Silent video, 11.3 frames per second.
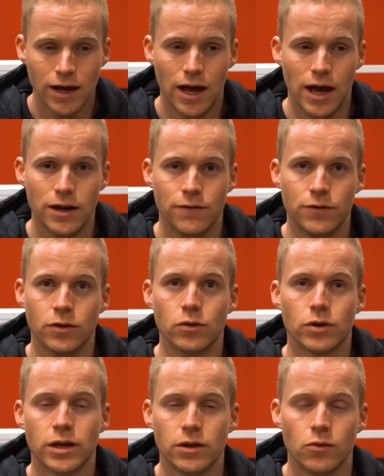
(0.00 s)
And if you're
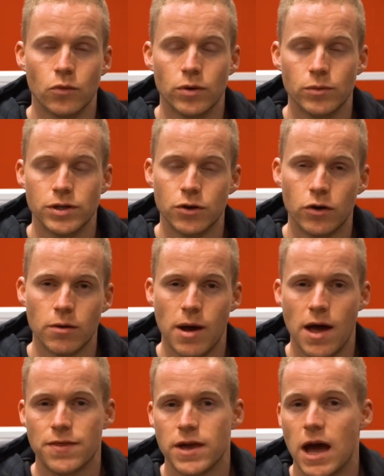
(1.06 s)
looking, when we talk
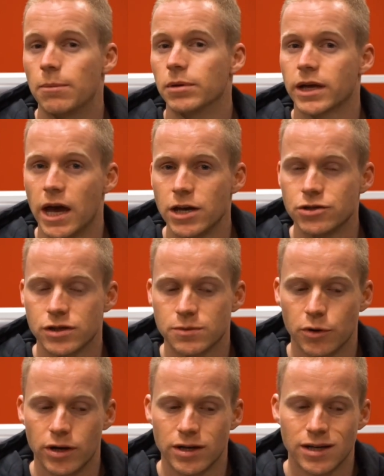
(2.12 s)
about the application of this
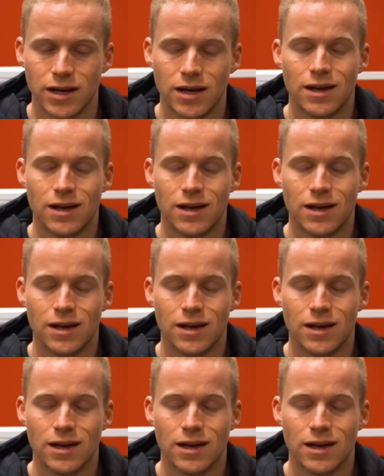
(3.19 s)
product,